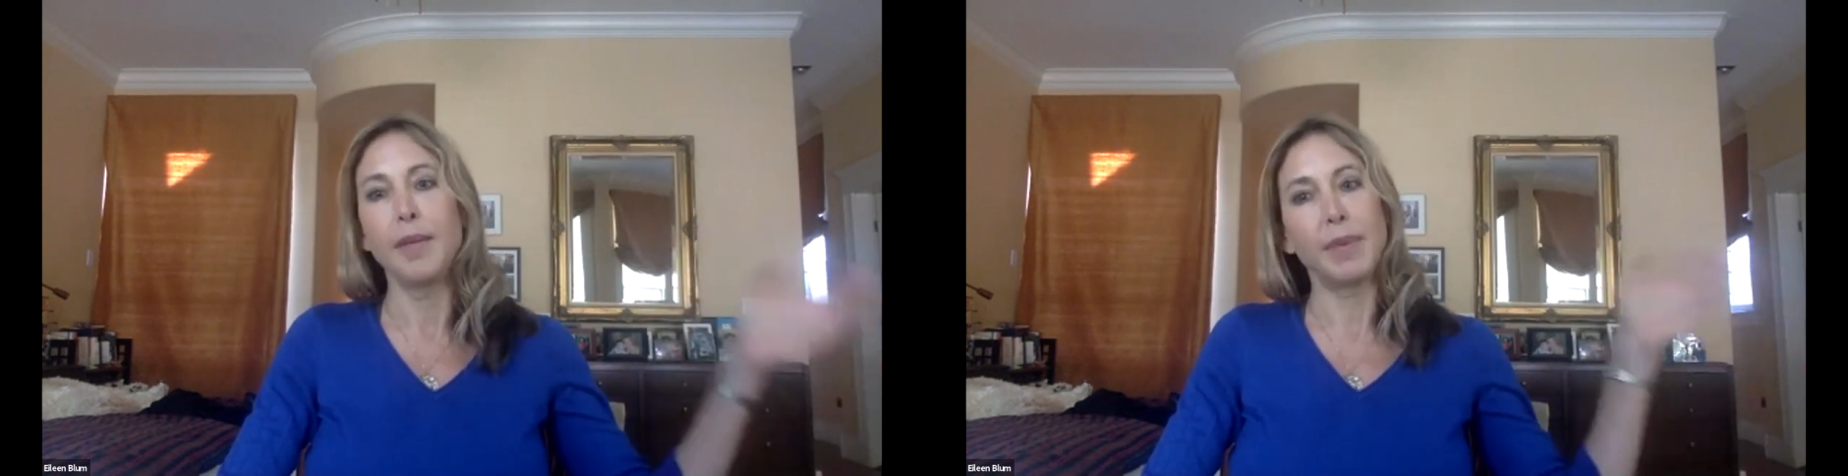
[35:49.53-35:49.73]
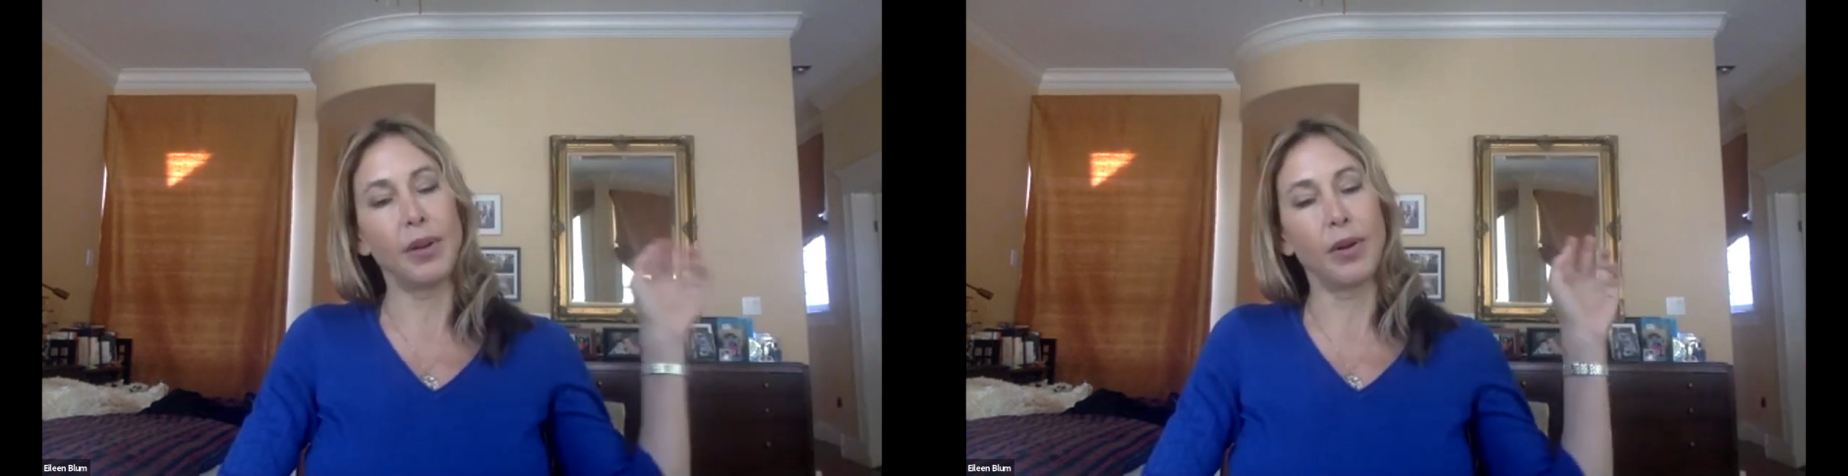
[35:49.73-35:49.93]

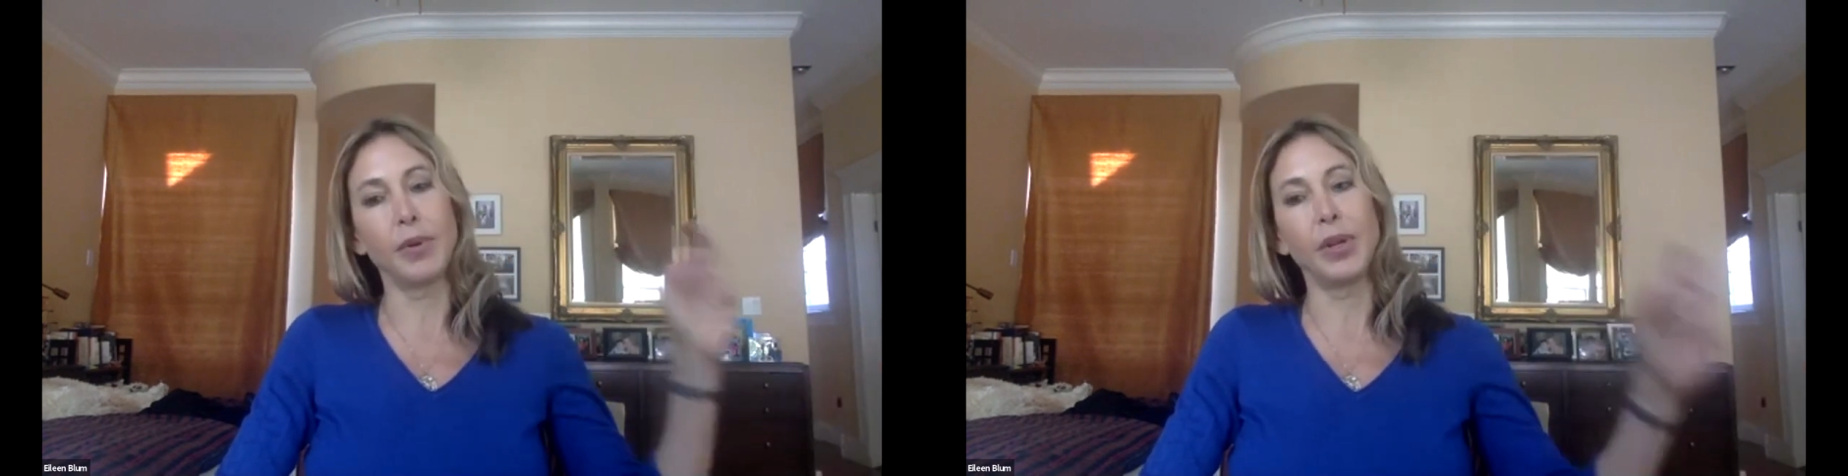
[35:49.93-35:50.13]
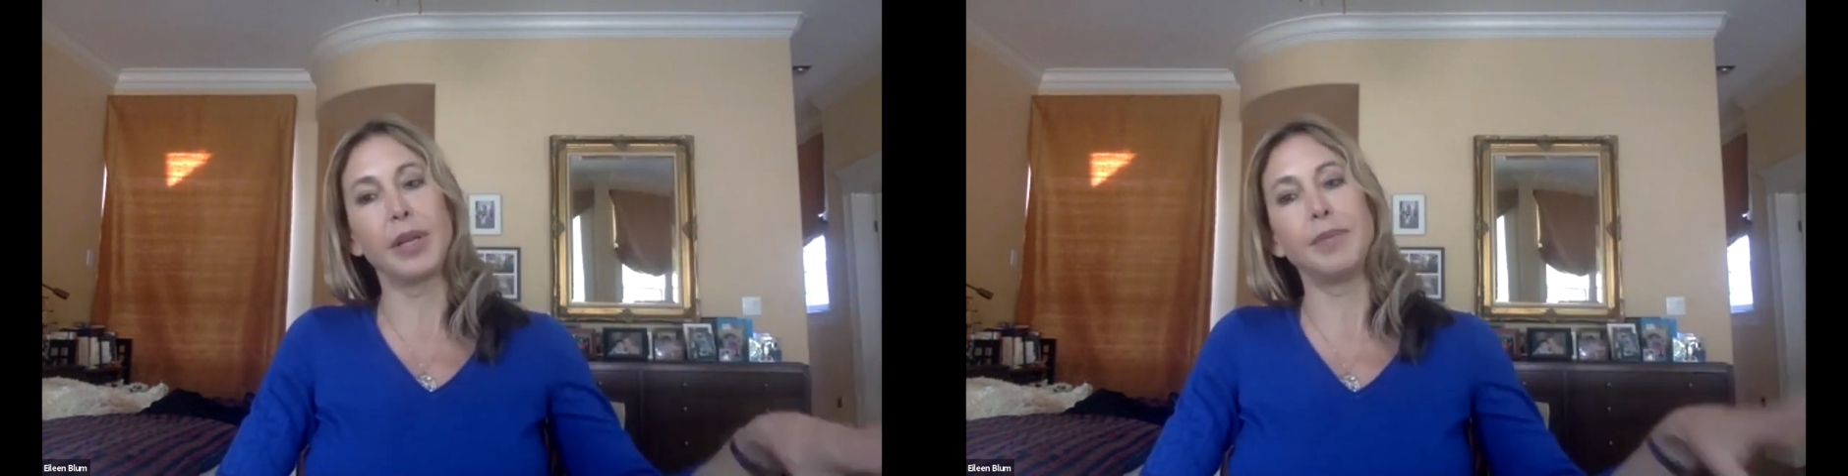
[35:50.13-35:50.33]
but you're
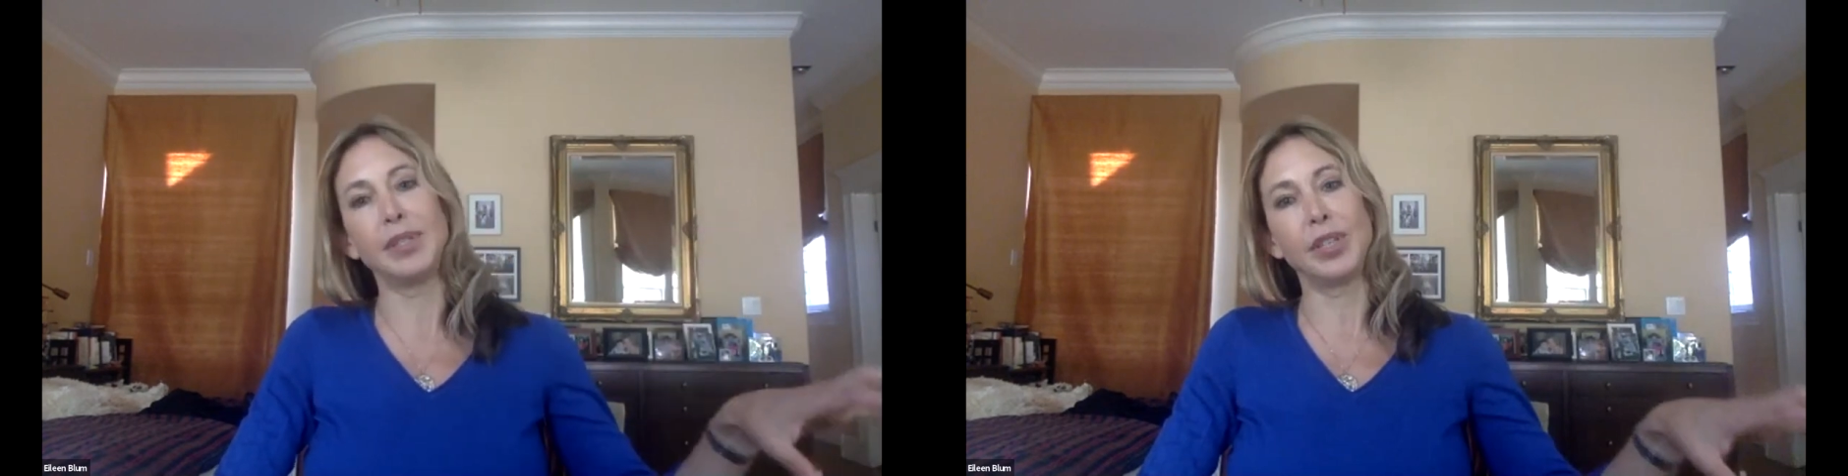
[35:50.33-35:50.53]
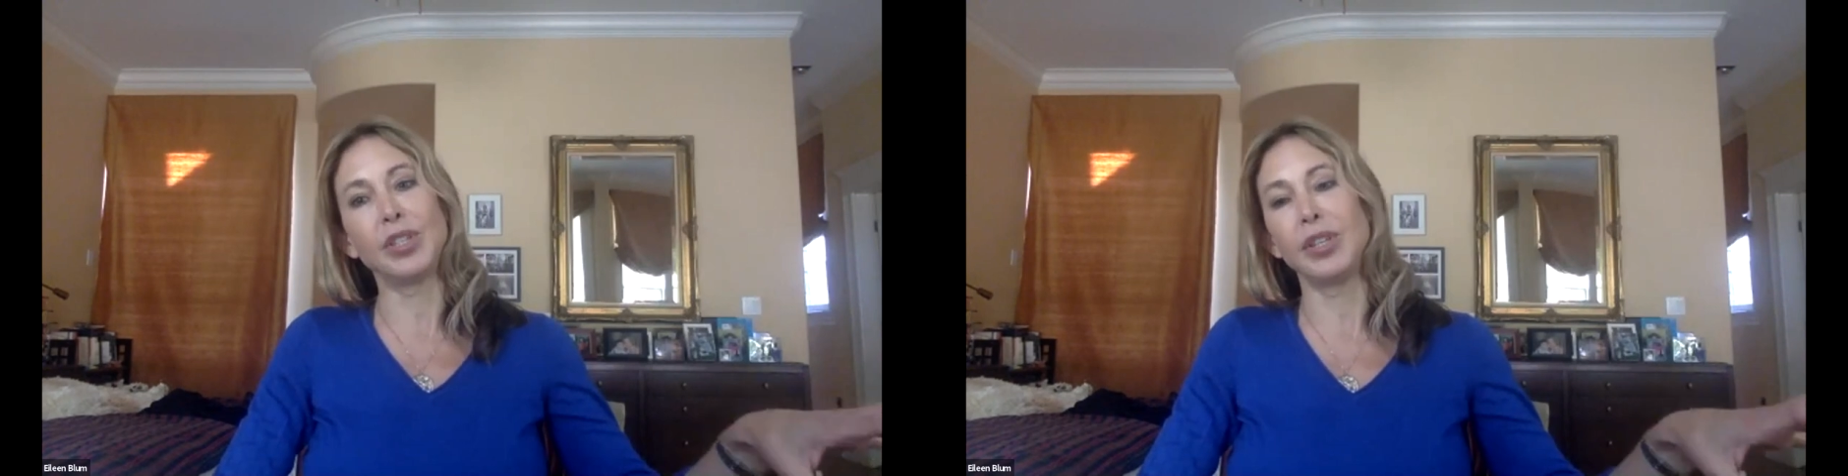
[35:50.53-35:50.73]
a really good
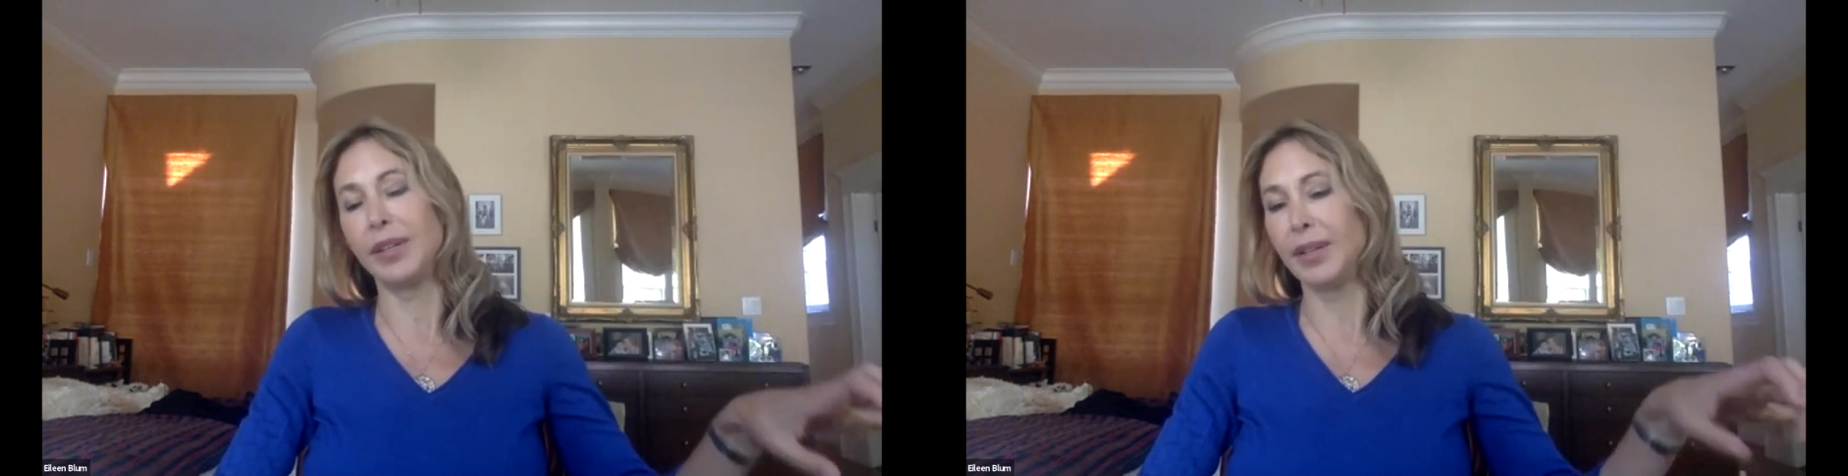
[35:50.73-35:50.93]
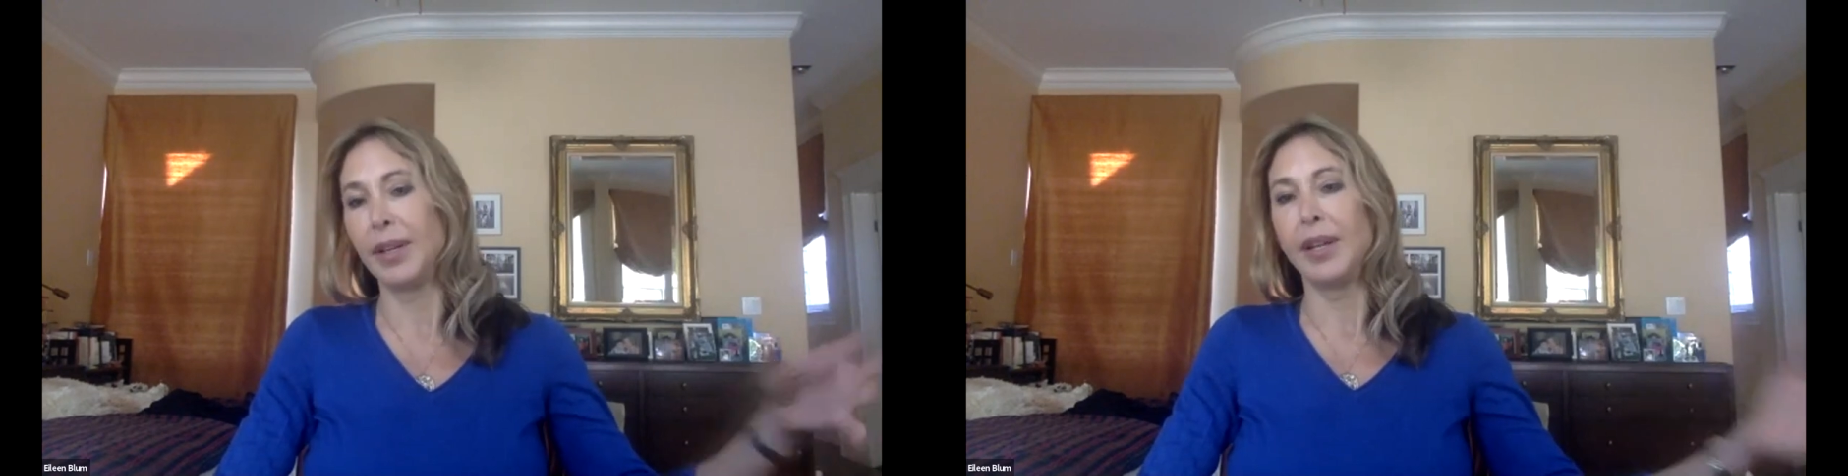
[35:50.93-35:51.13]

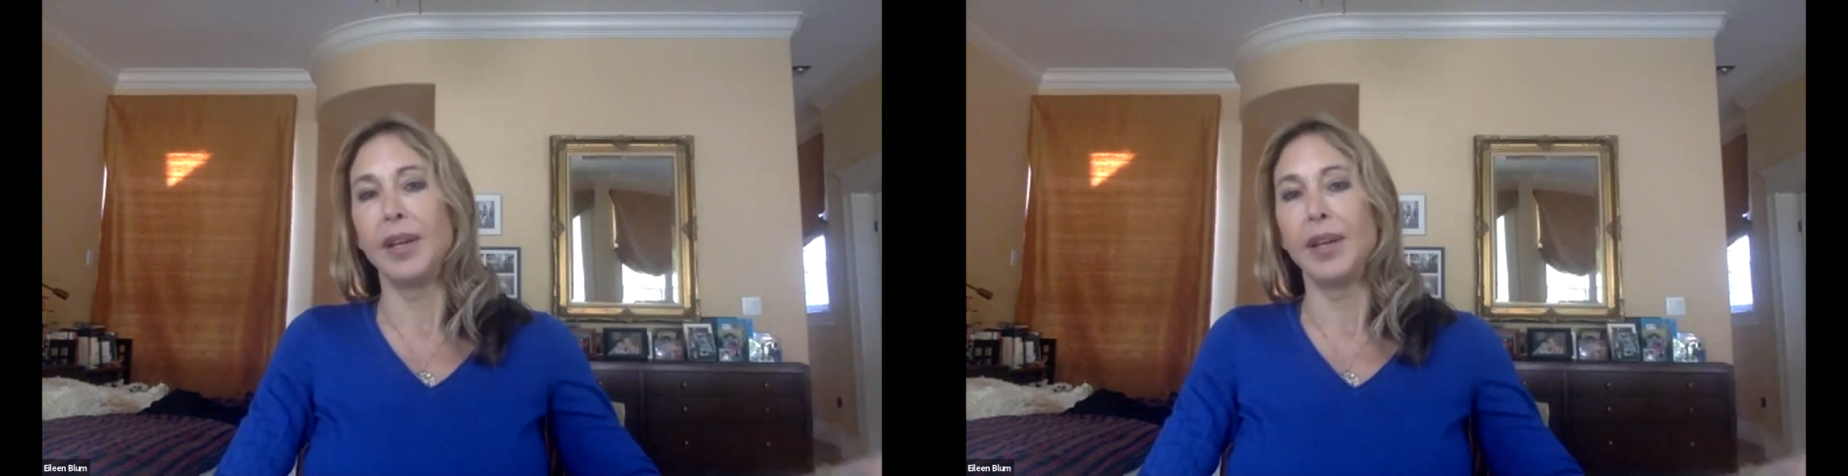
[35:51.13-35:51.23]
musician.